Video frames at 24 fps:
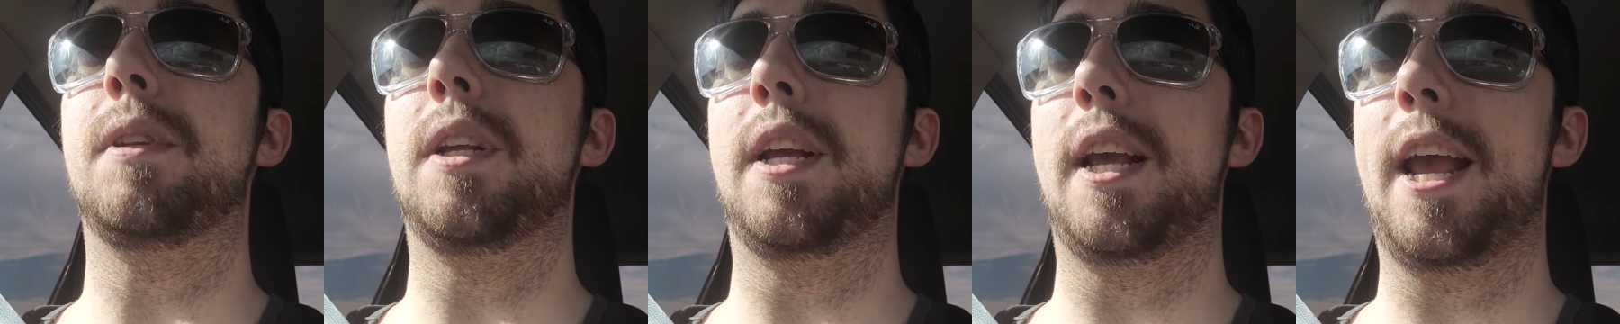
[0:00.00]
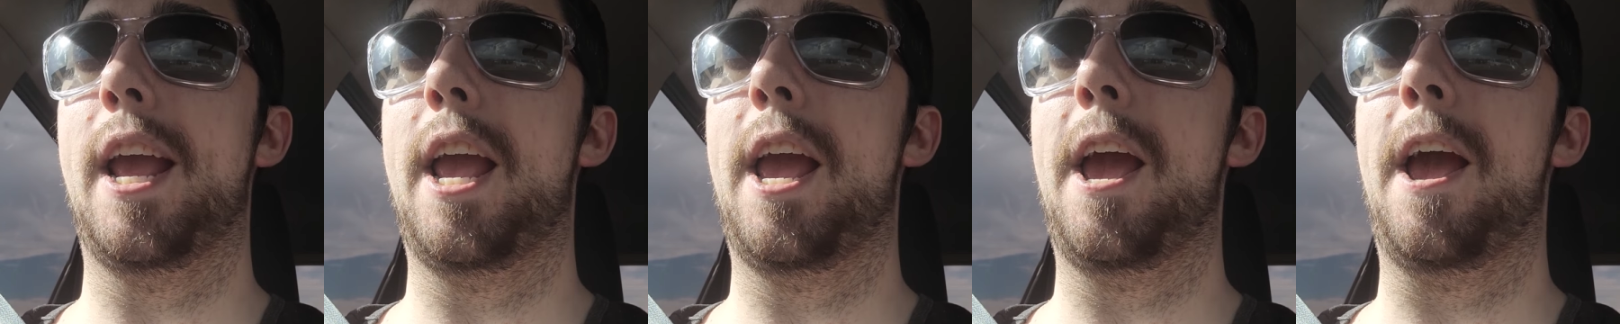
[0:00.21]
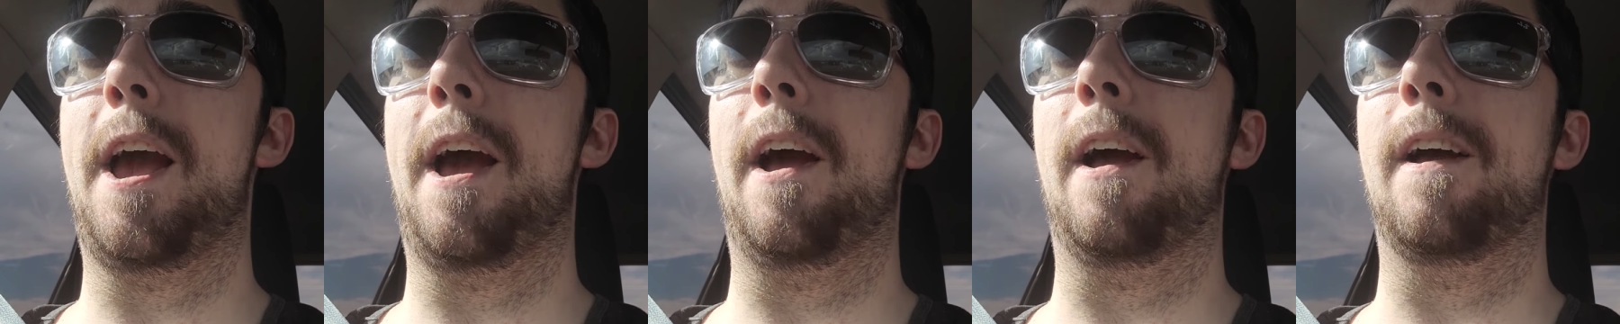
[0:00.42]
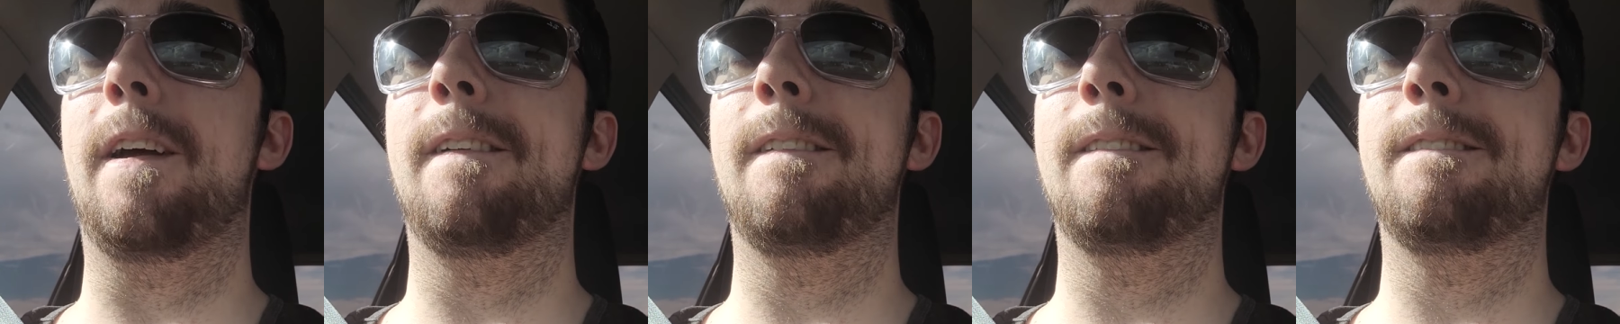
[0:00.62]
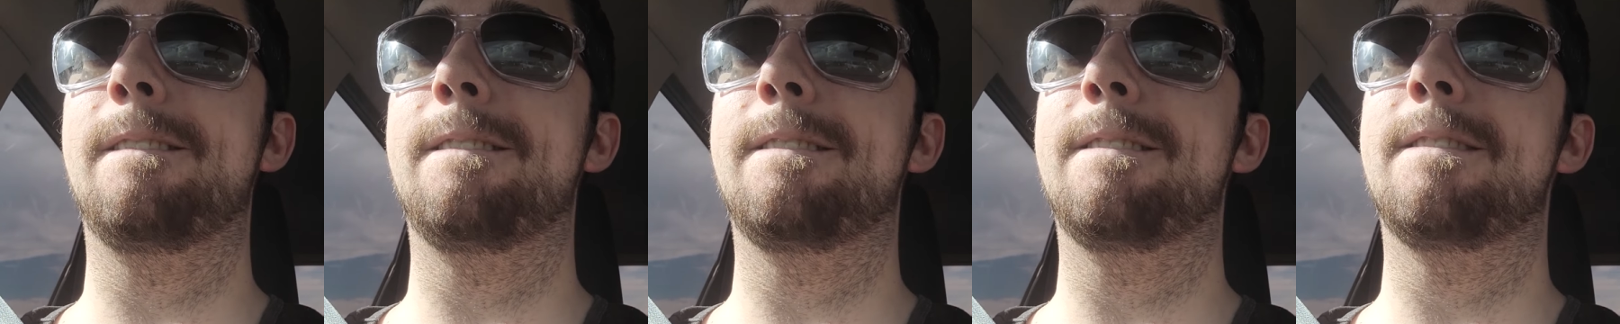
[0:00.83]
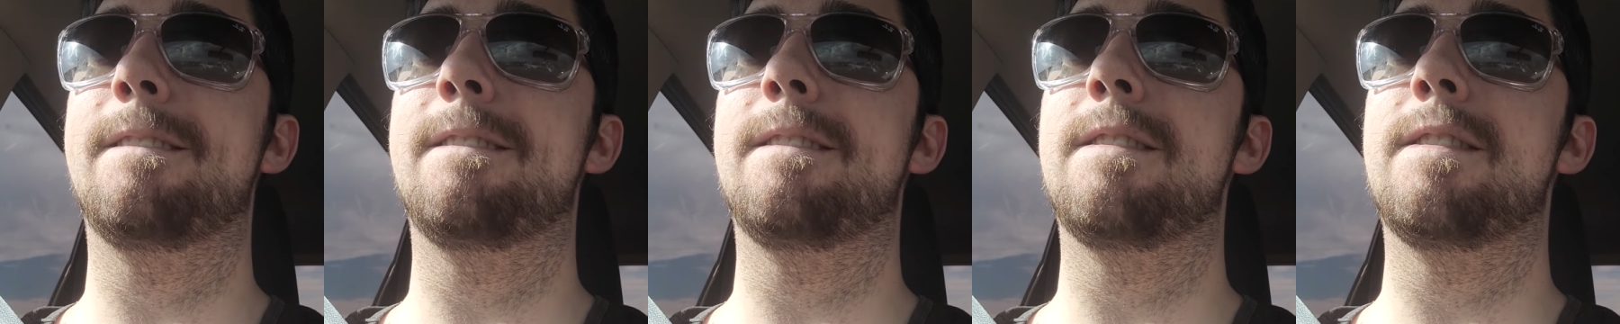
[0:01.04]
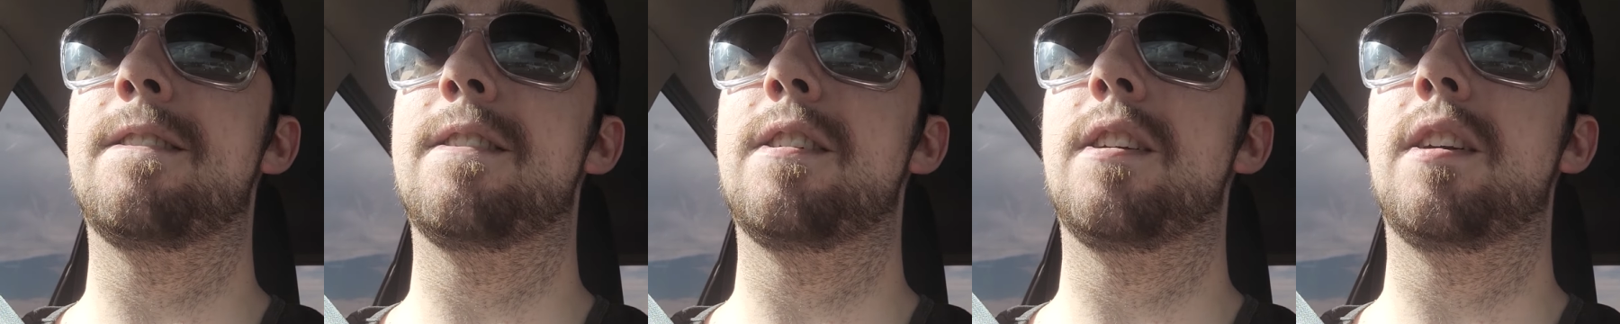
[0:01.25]
yeah.
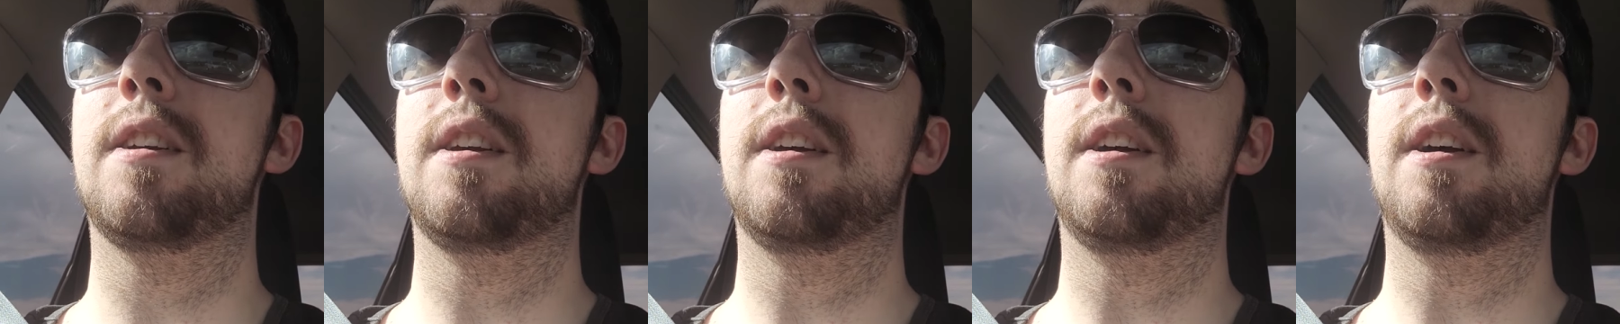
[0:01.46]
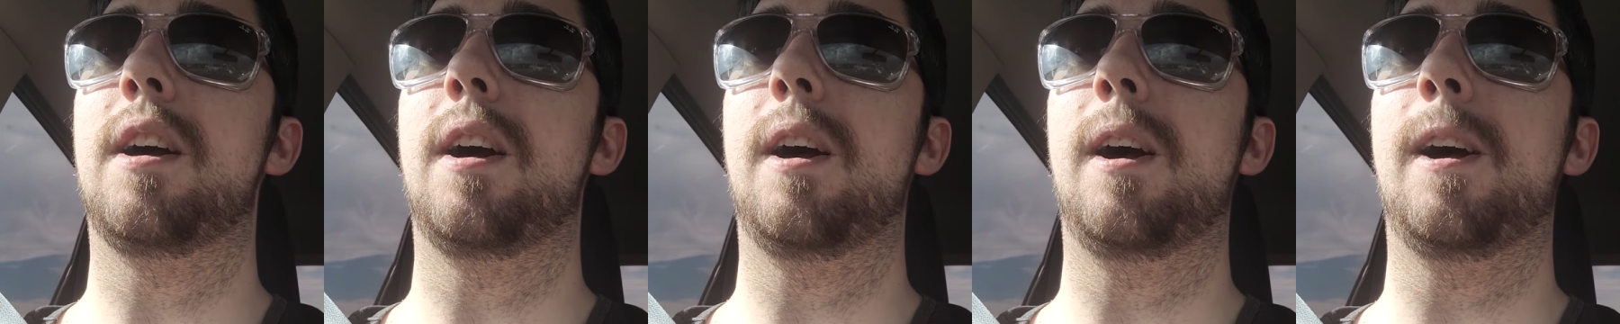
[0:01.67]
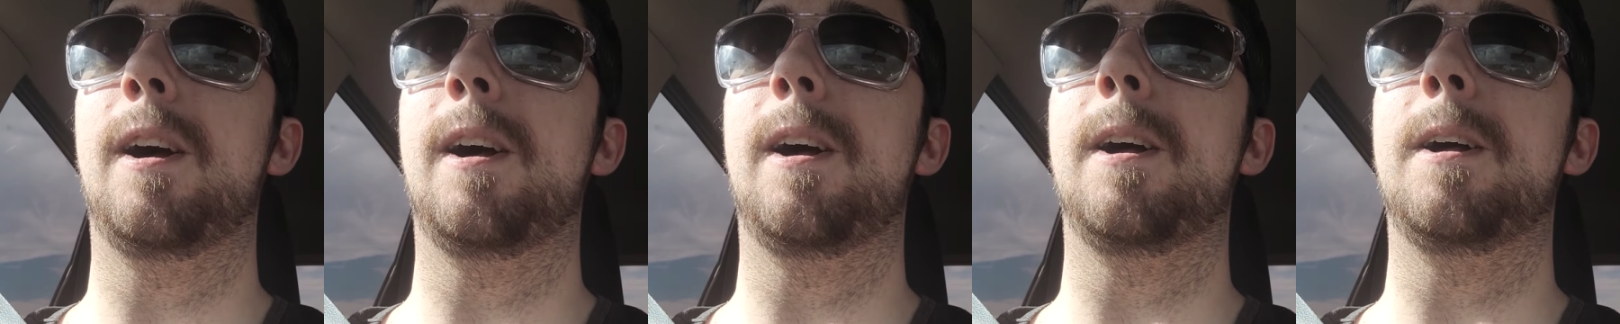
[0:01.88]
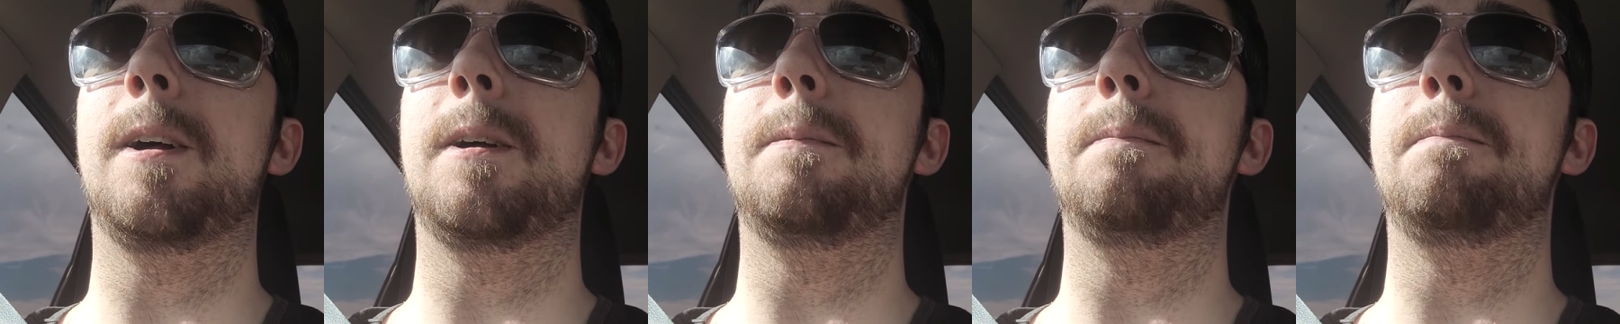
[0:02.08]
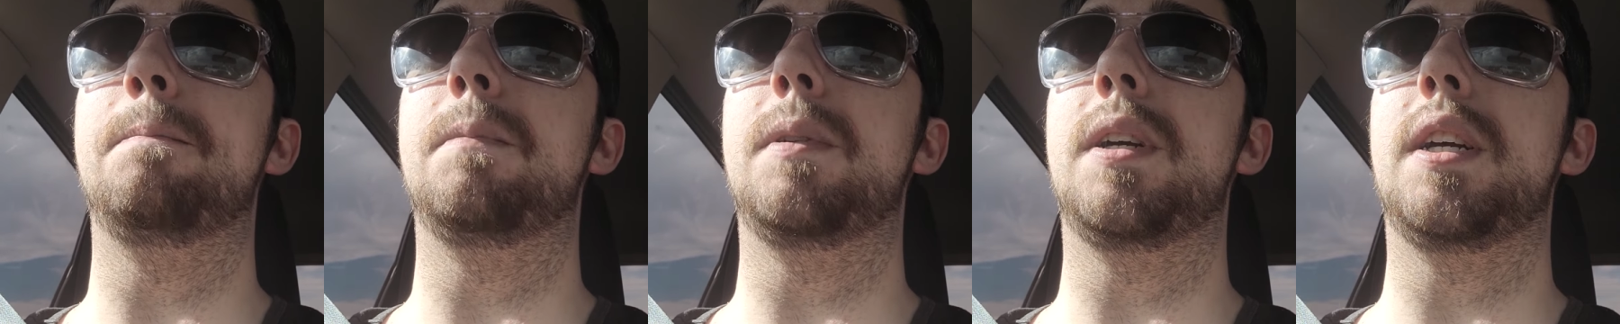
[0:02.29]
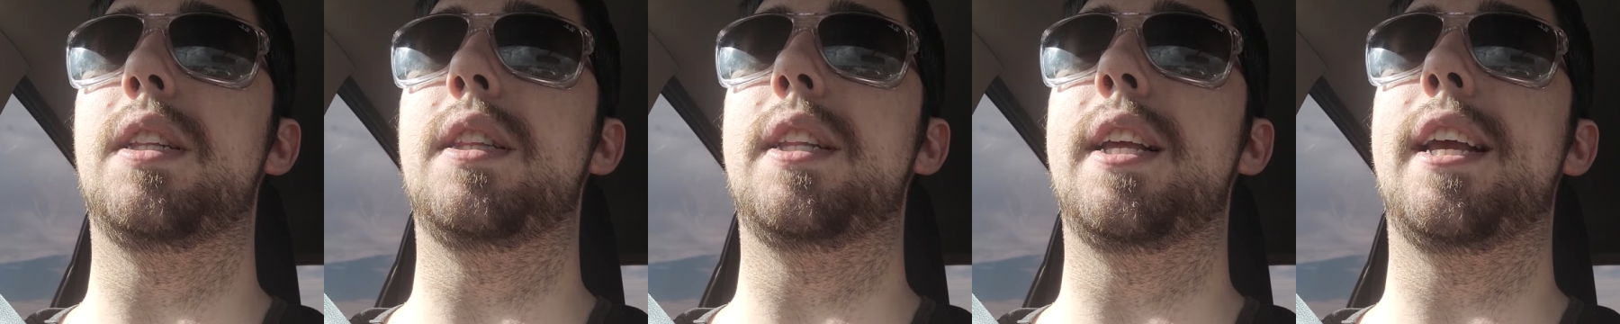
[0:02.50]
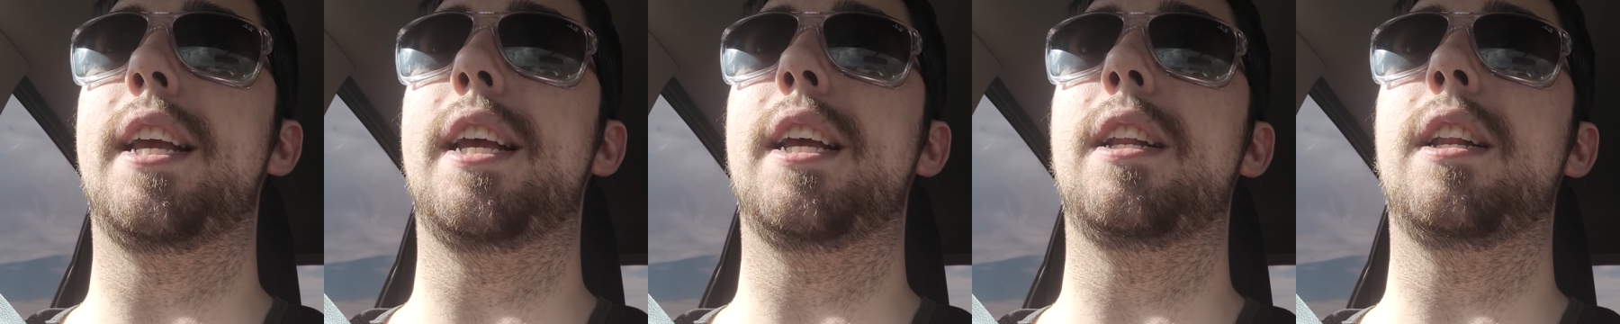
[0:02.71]
Um,
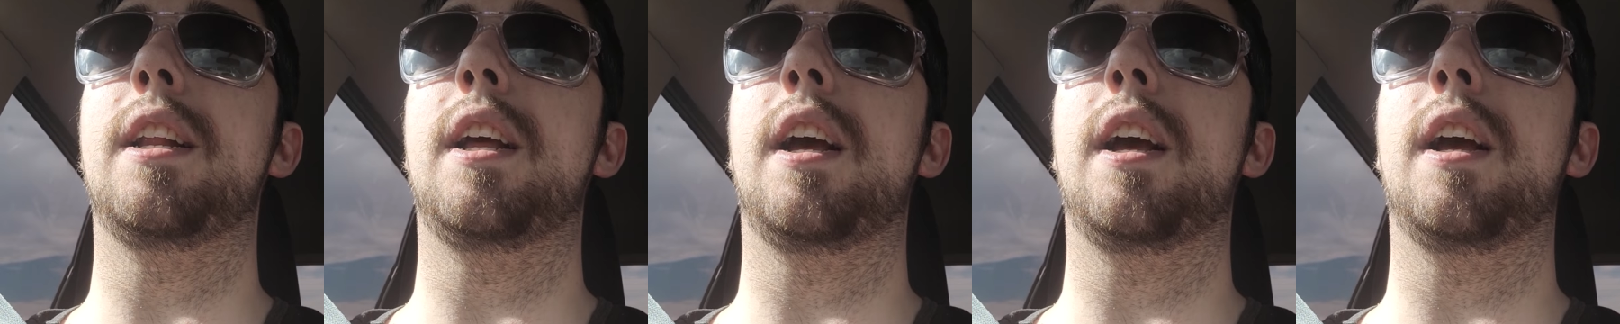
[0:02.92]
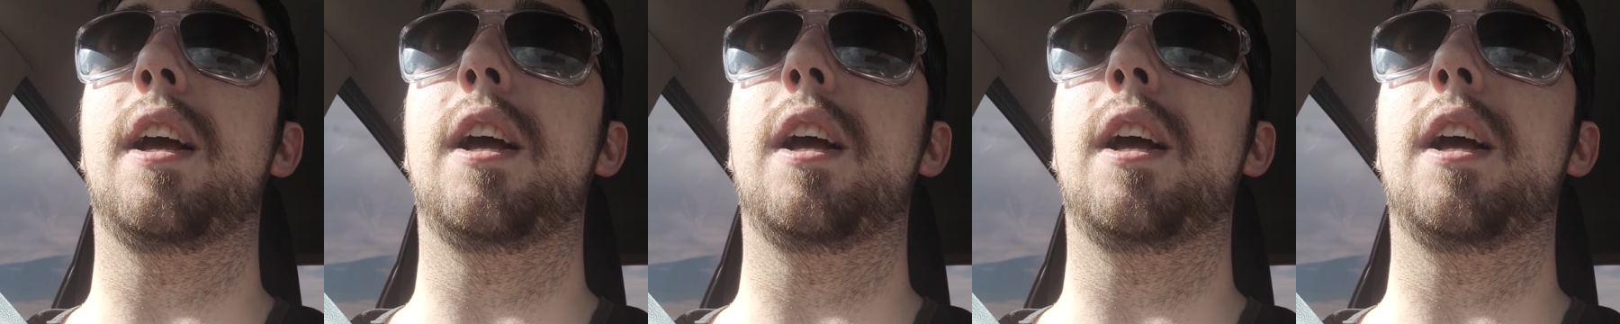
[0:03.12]
and then